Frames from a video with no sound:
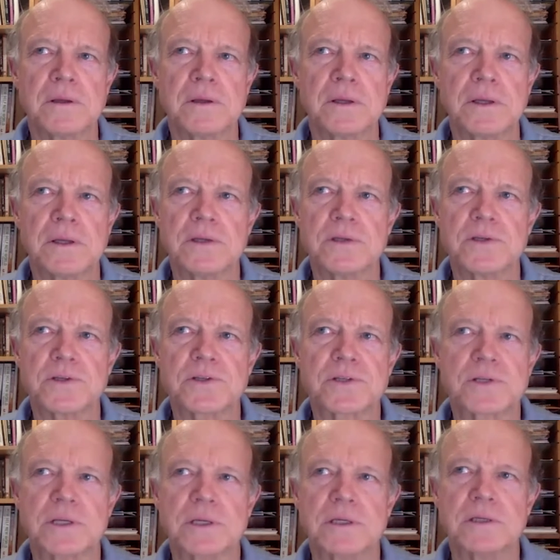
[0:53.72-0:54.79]
is
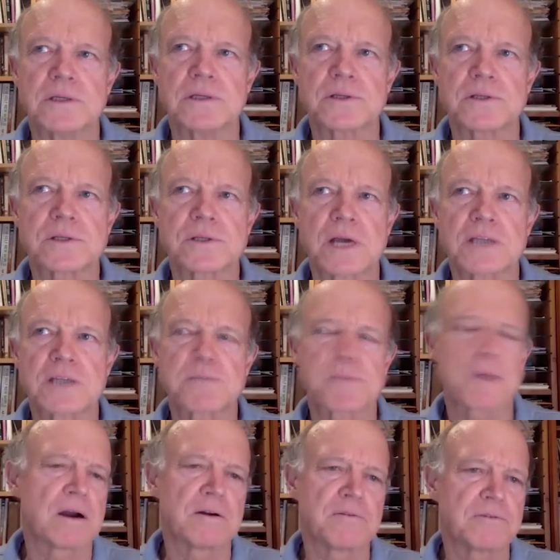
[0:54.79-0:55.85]
as
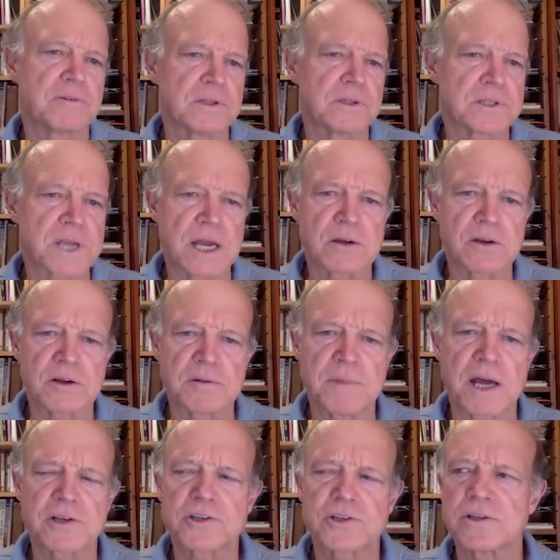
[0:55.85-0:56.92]
powerful as I could
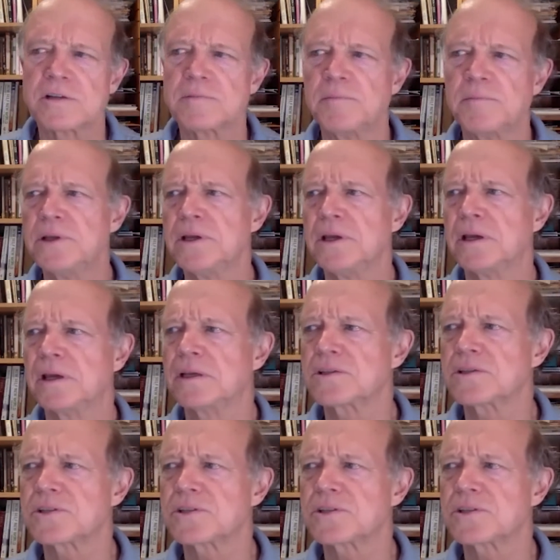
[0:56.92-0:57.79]
imagine it being.